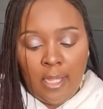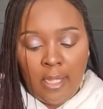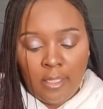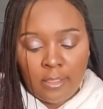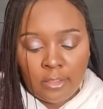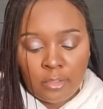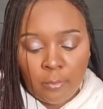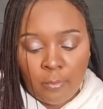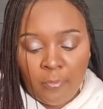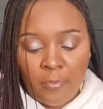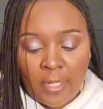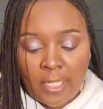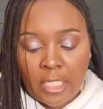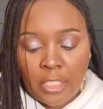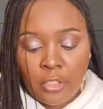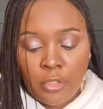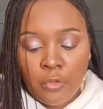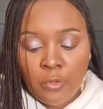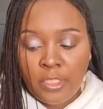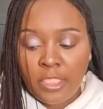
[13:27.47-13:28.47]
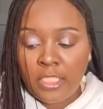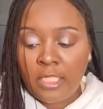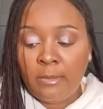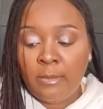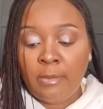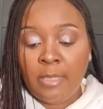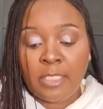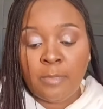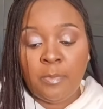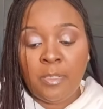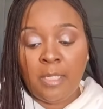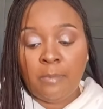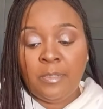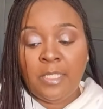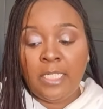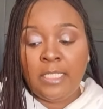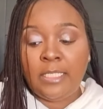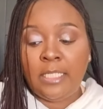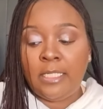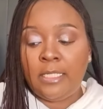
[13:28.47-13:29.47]
So before I can use it, it must be
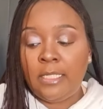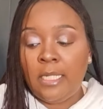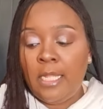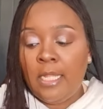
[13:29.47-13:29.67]
updated.